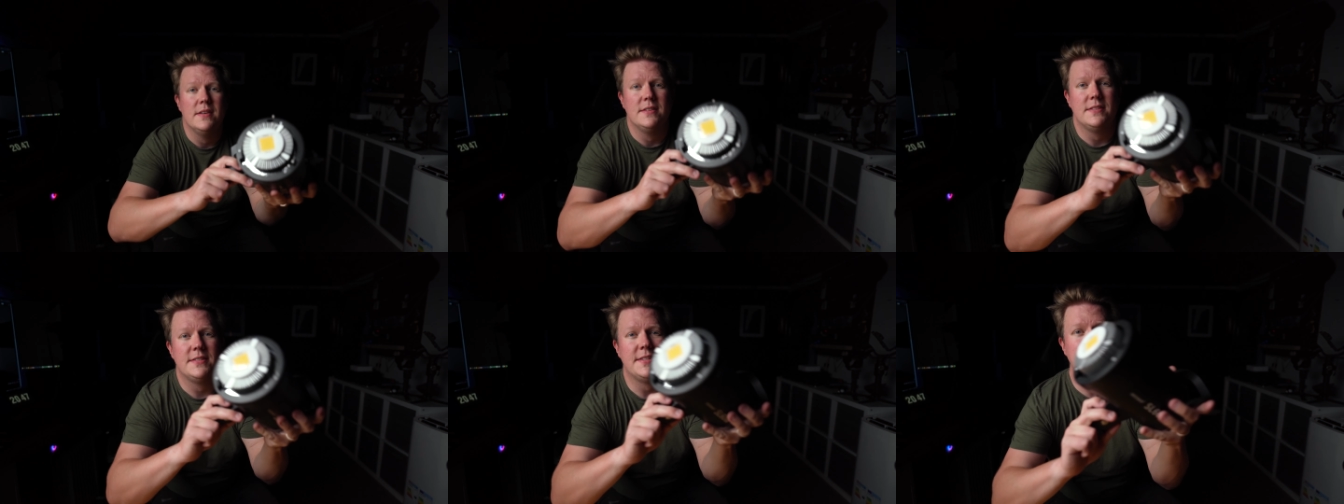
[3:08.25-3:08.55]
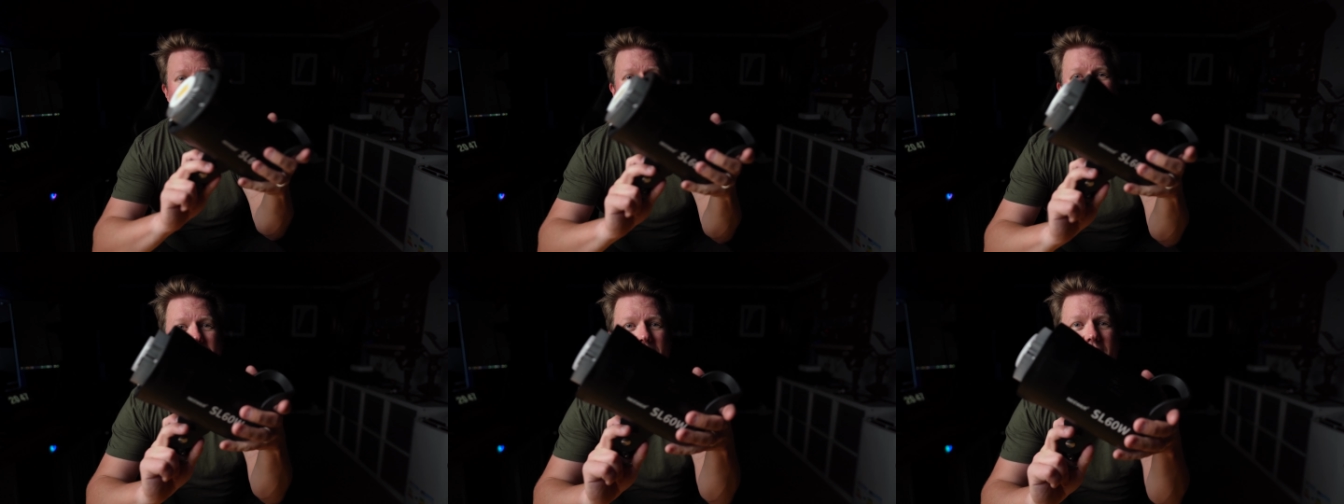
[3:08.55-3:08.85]

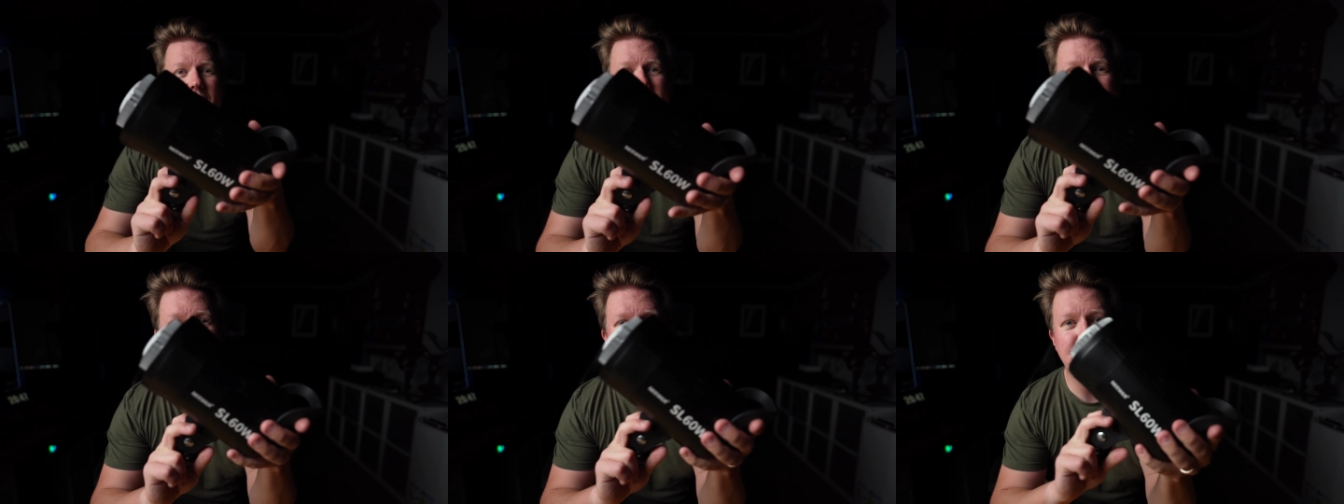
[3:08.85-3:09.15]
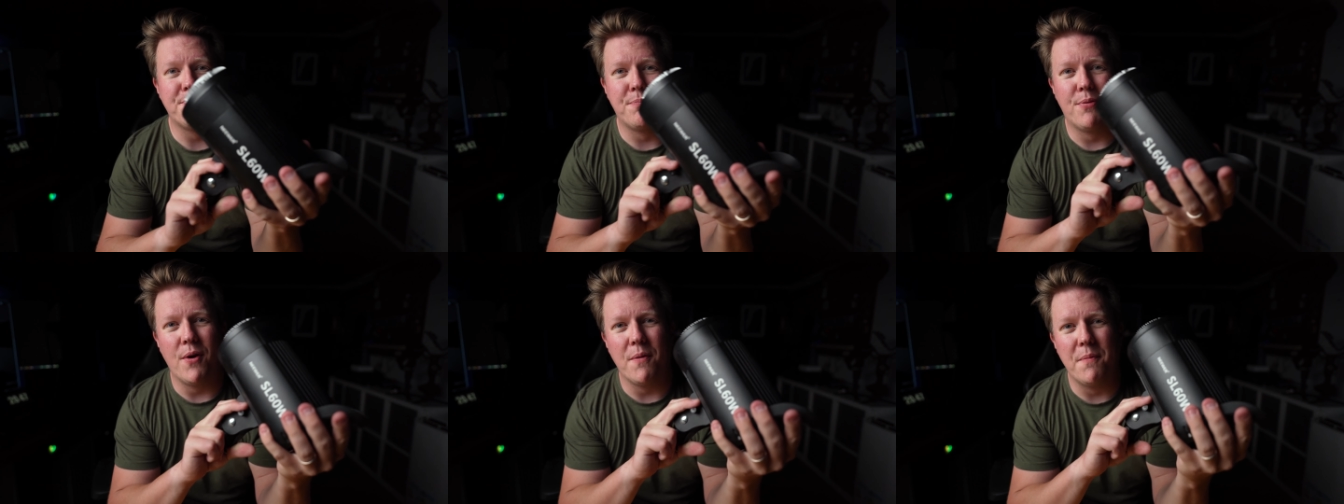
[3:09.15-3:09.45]
something like
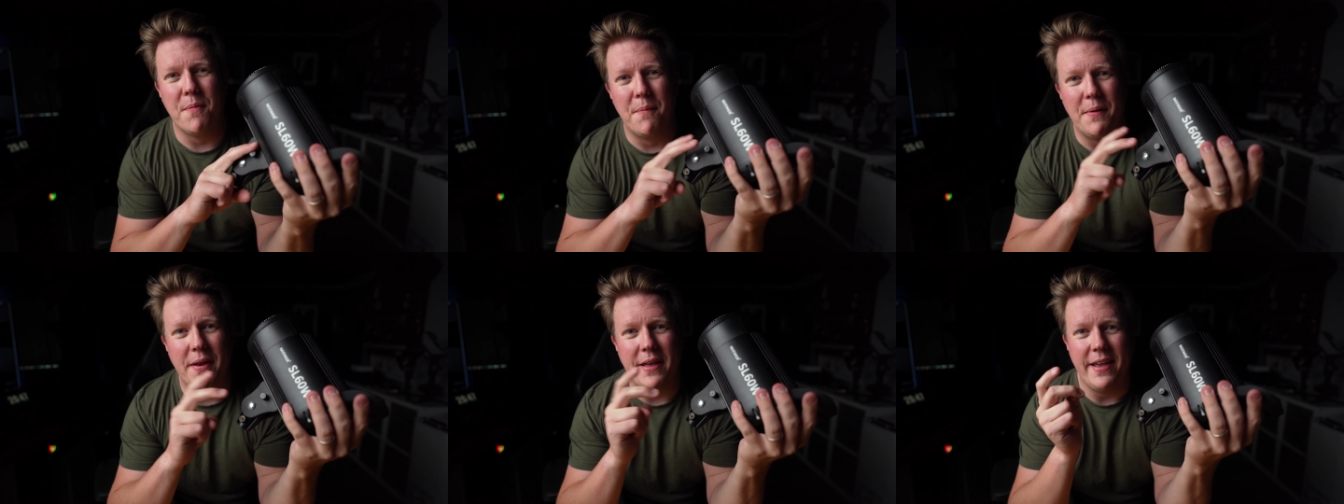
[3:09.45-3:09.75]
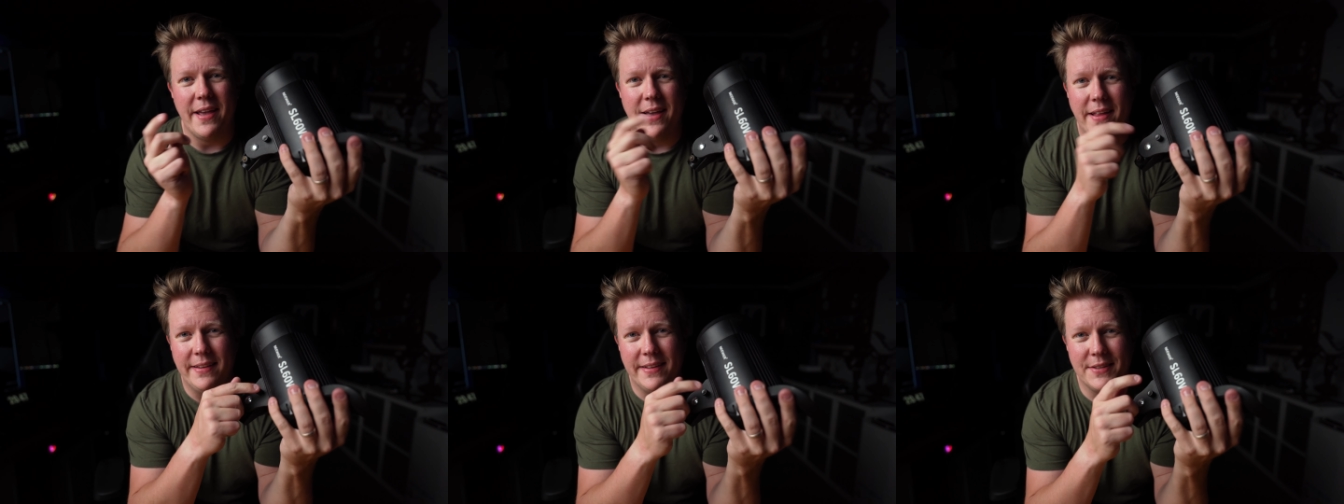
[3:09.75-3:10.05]
this,
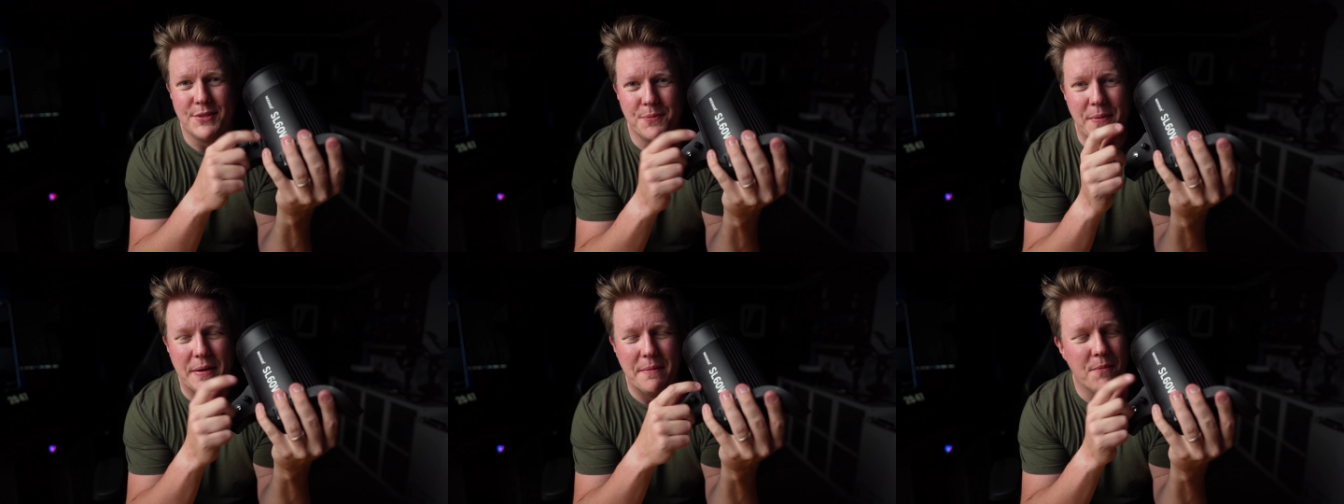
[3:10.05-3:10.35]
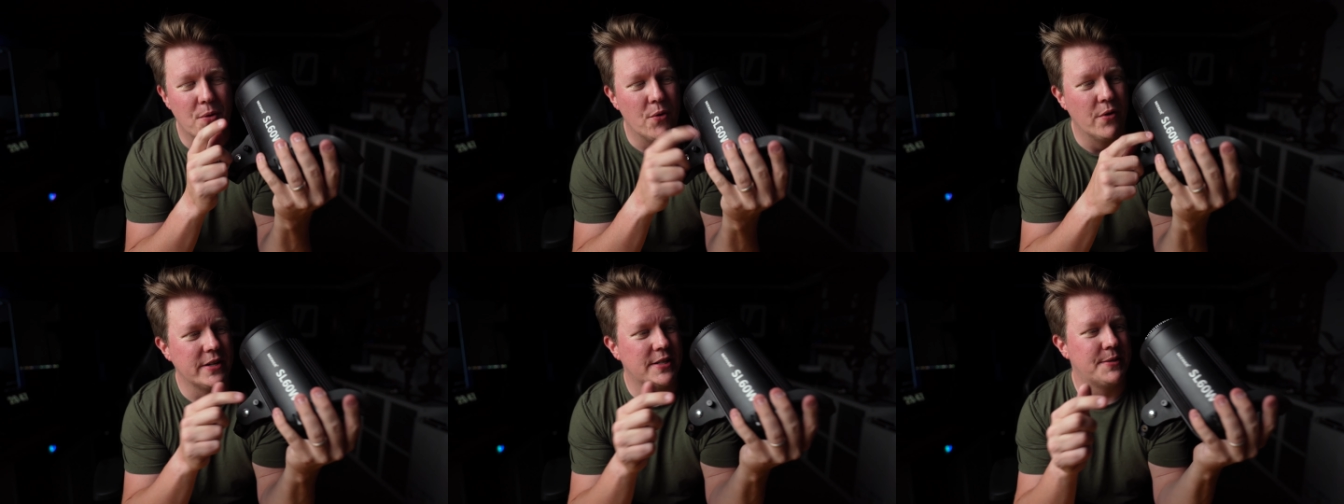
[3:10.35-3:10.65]
probably a little bit
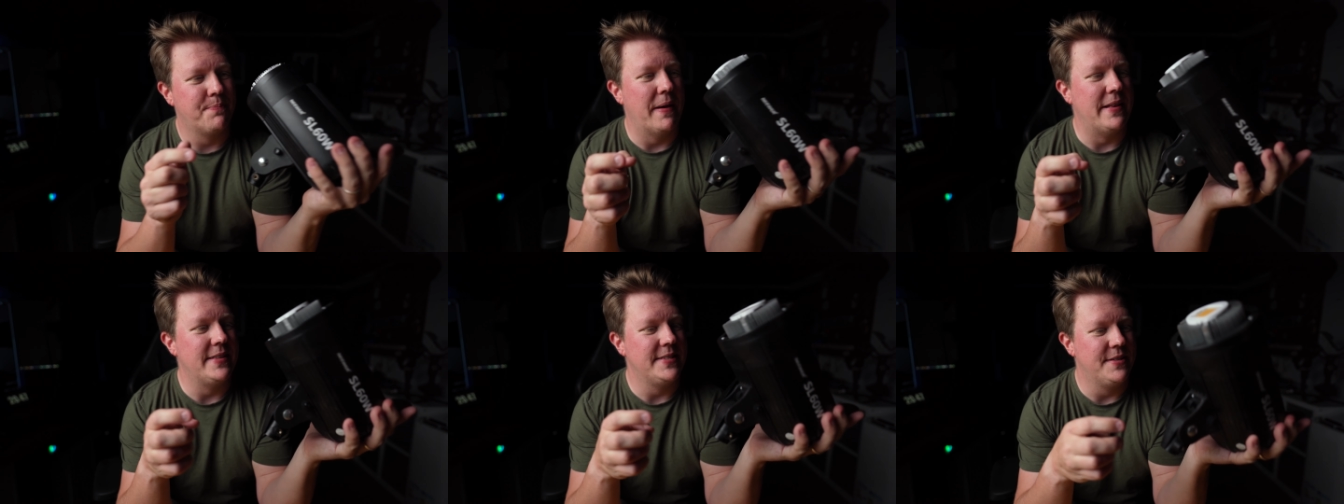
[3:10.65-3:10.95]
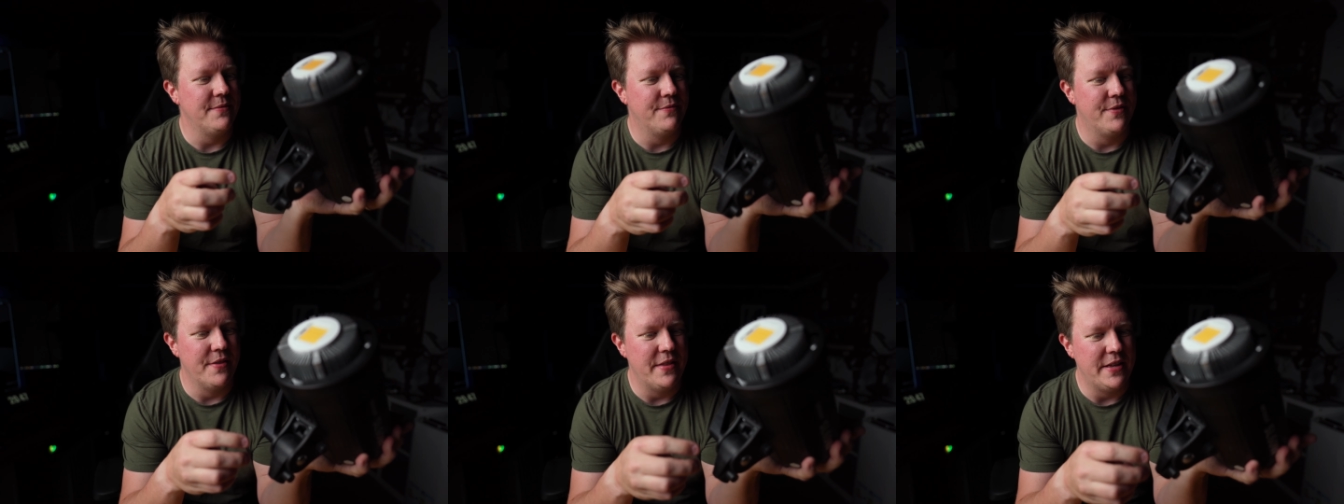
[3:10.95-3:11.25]
more
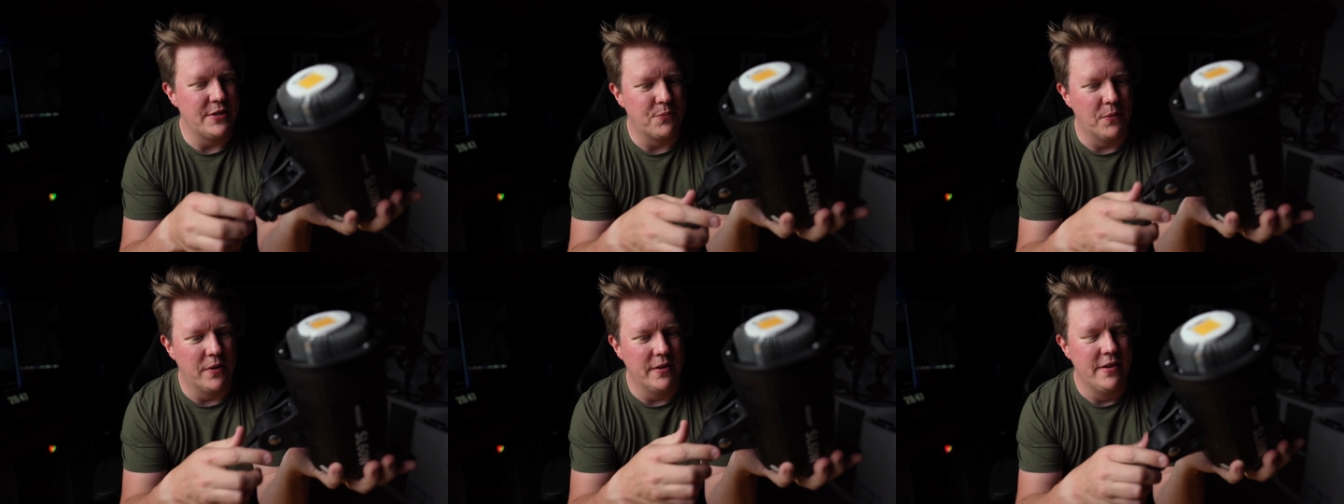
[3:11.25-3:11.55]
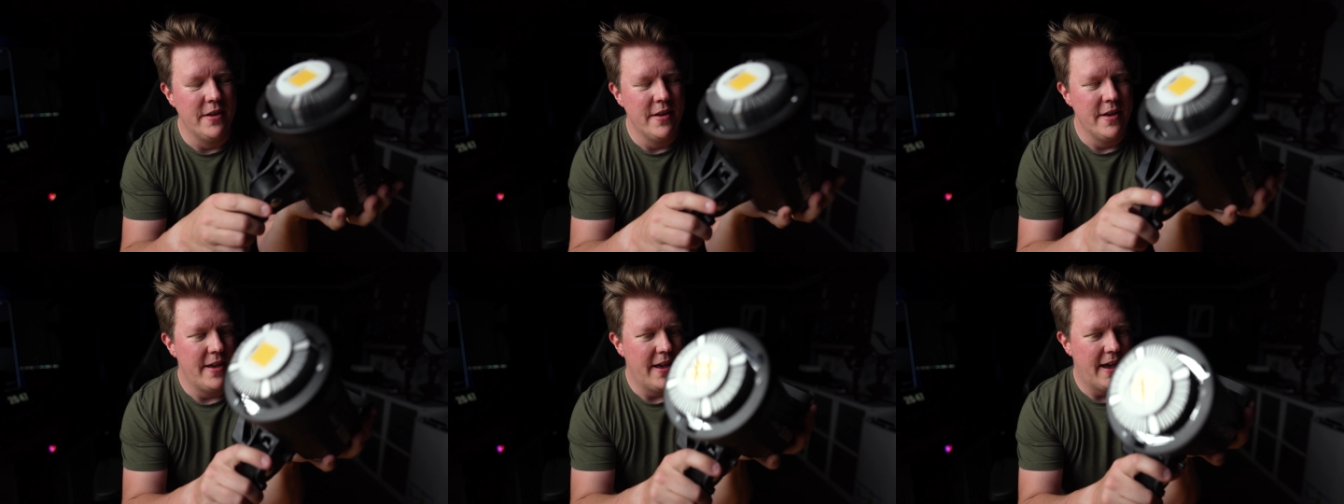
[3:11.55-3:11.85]
expensive than this one,